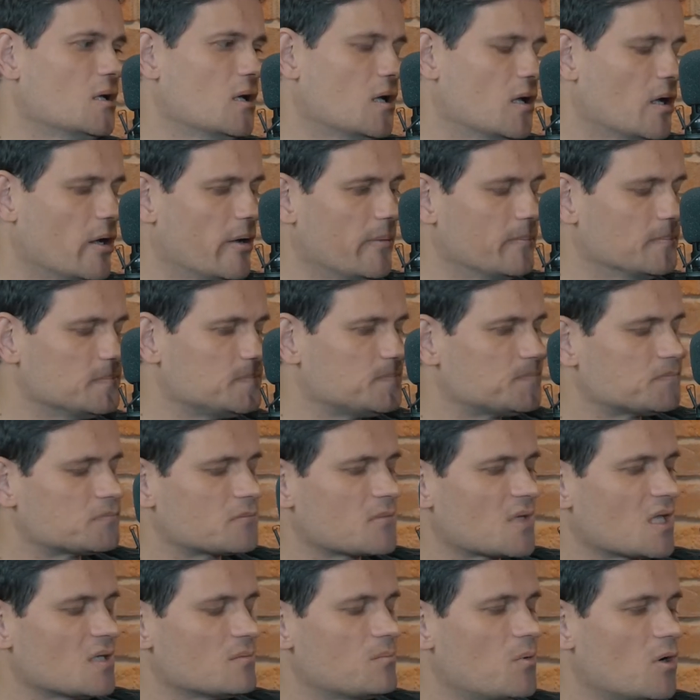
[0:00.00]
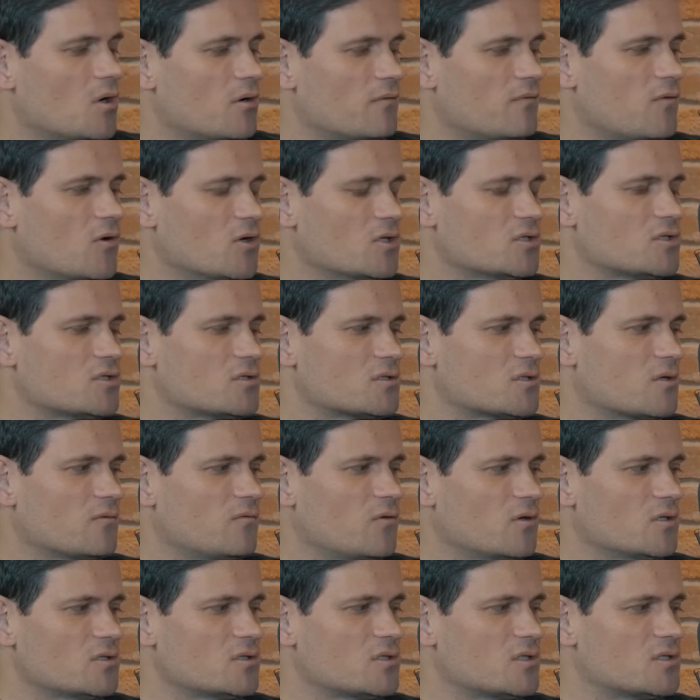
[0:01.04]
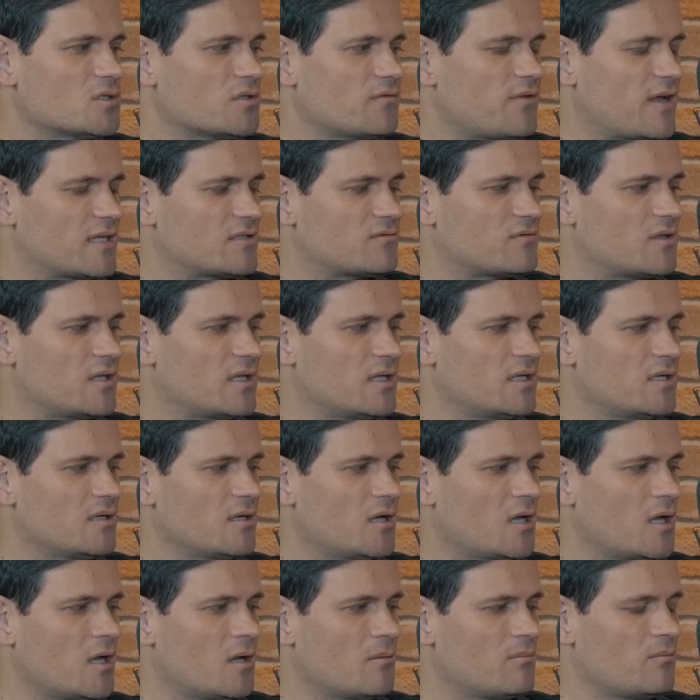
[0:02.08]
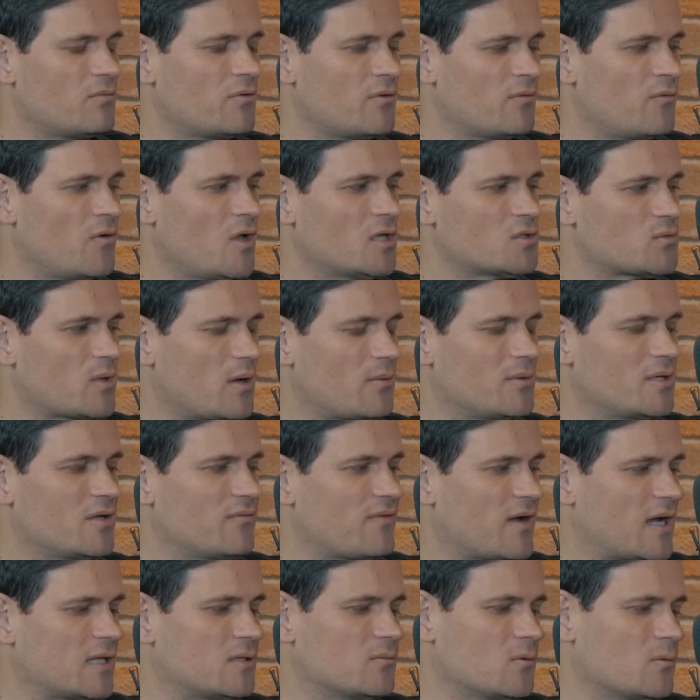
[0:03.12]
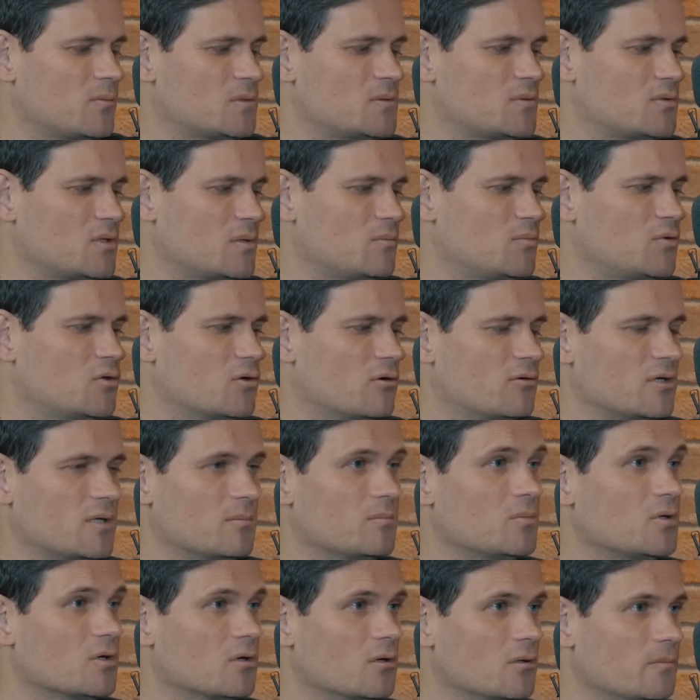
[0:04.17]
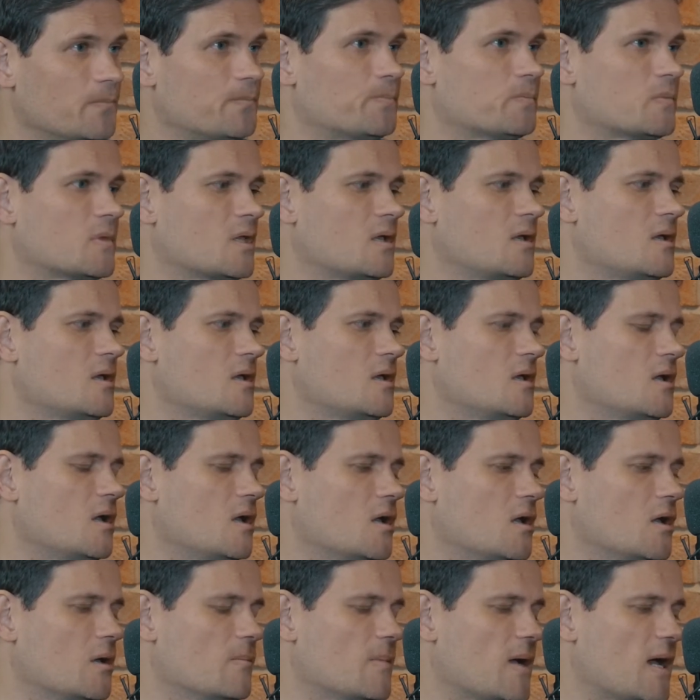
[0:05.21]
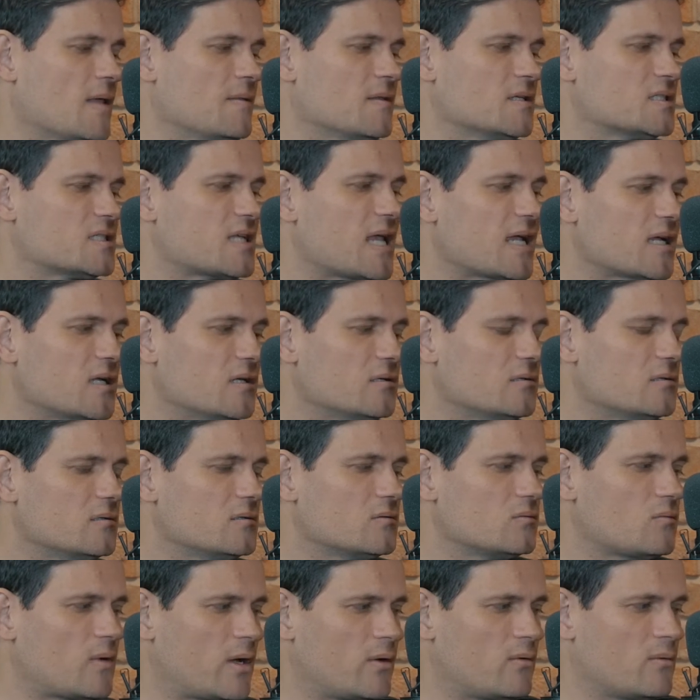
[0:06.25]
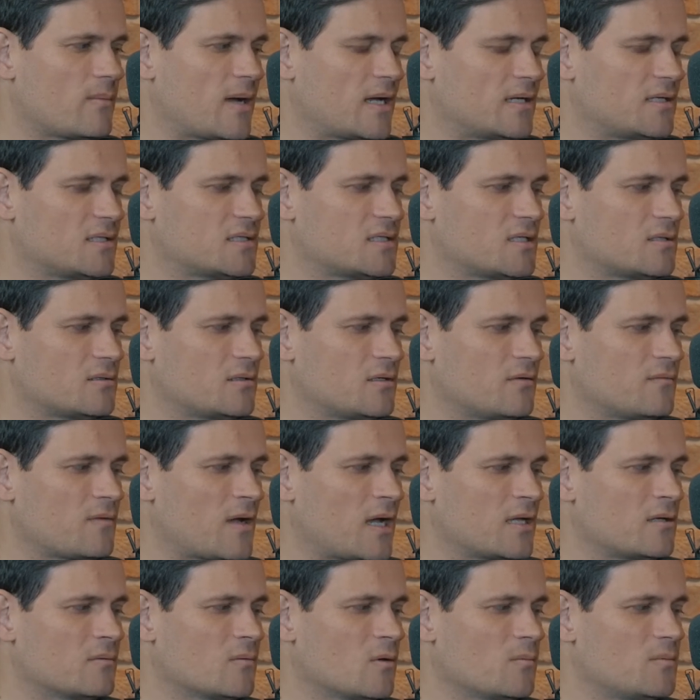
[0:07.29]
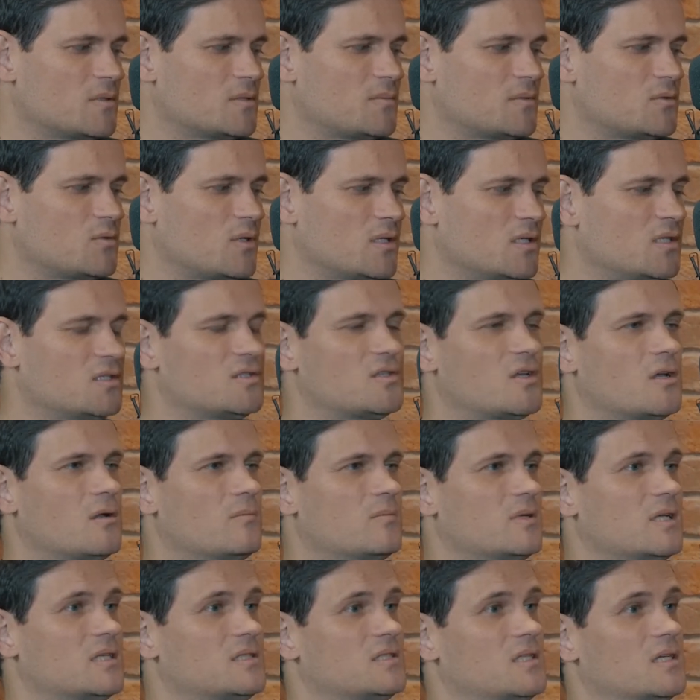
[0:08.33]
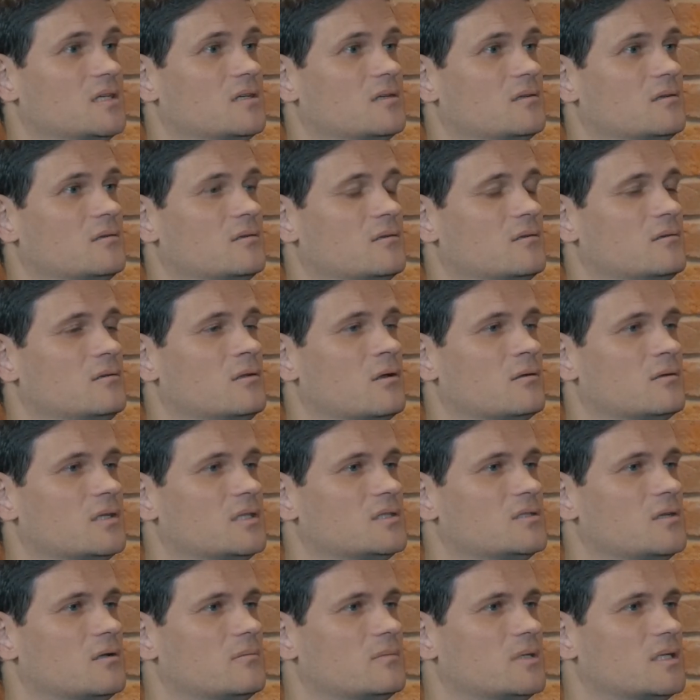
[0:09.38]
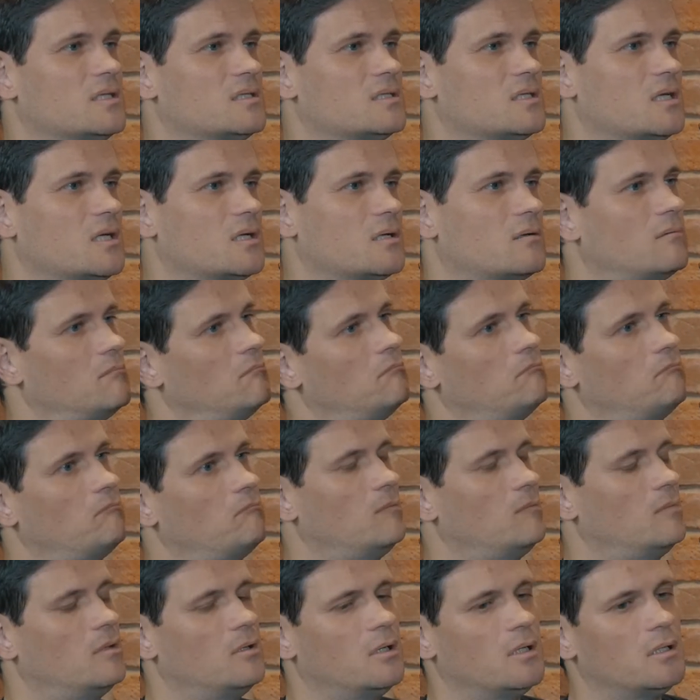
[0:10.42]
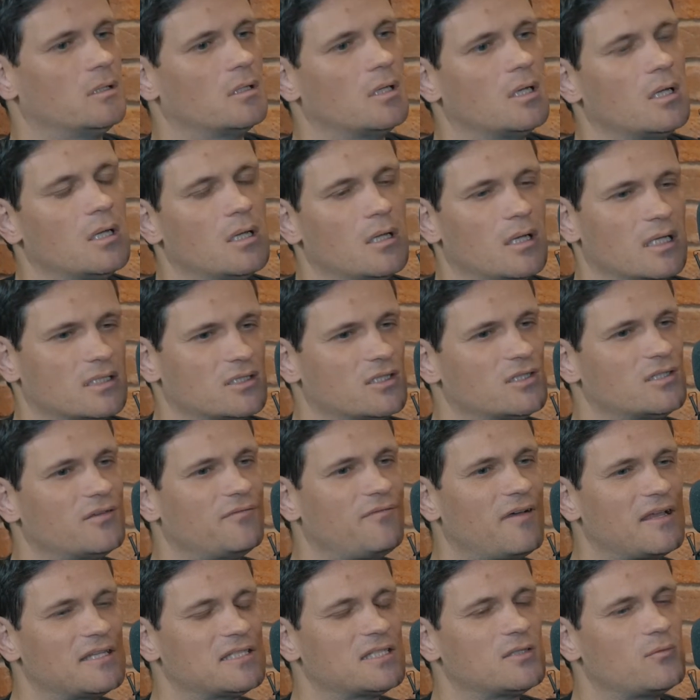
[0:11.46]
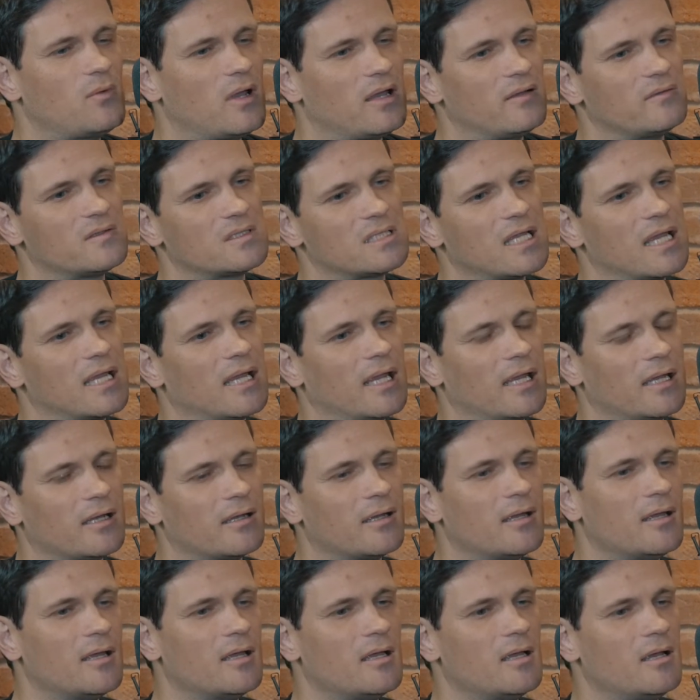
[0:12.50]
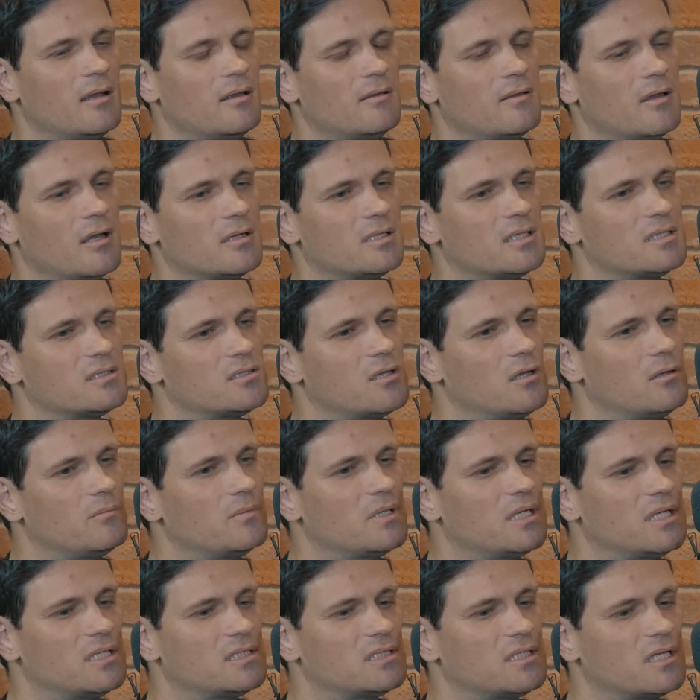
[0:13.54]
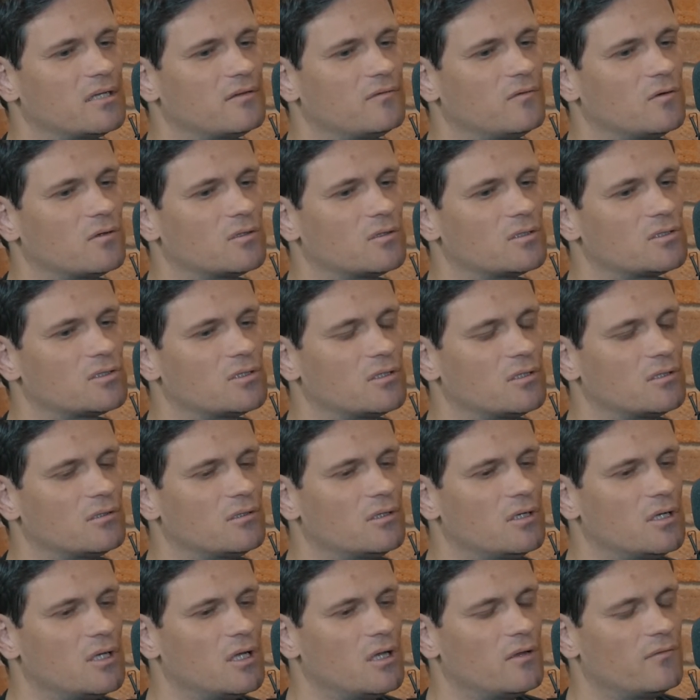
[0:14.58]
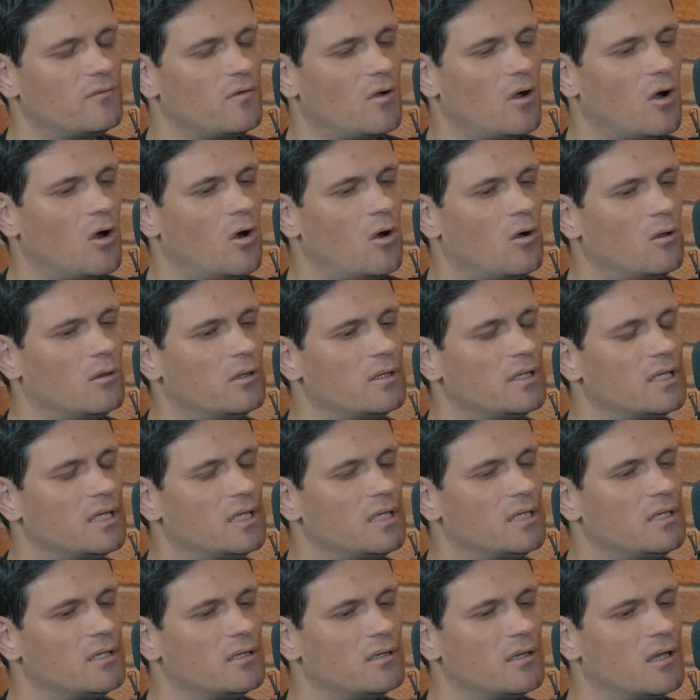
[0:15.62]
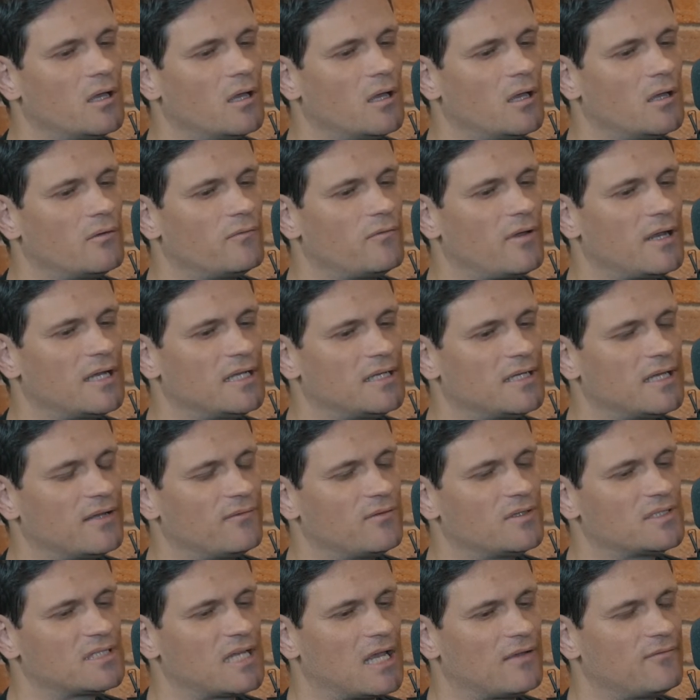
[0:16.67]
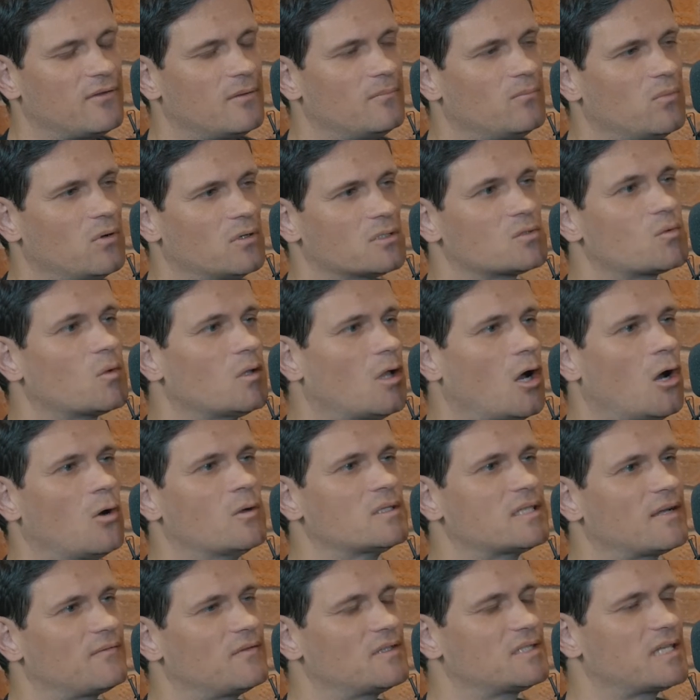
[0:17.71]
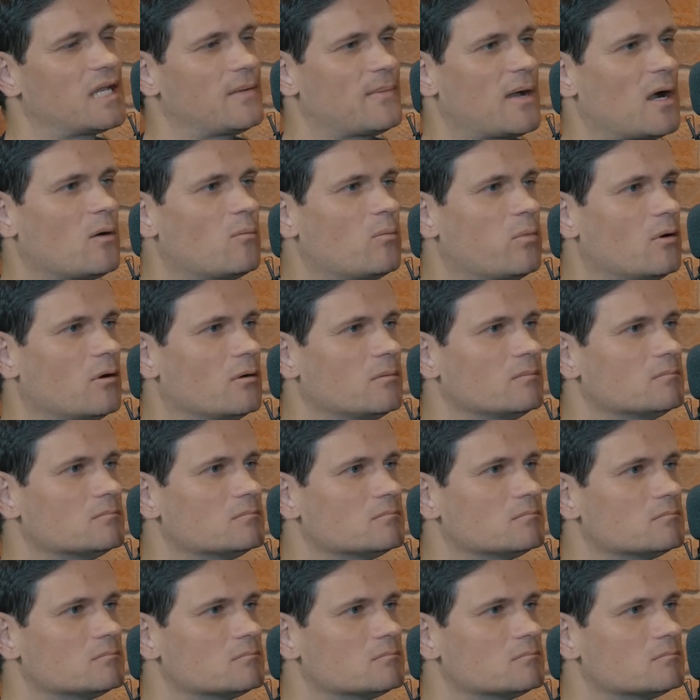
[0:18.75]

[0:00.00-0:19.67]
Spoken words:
But functions effectively, the first way we divide them up is between pure and impure, and the second way we might divide them up is between deterministic and non-deterministic. Right, it's just a fancy way of saying that a deterministic function for any given set of inputs will always have the same output.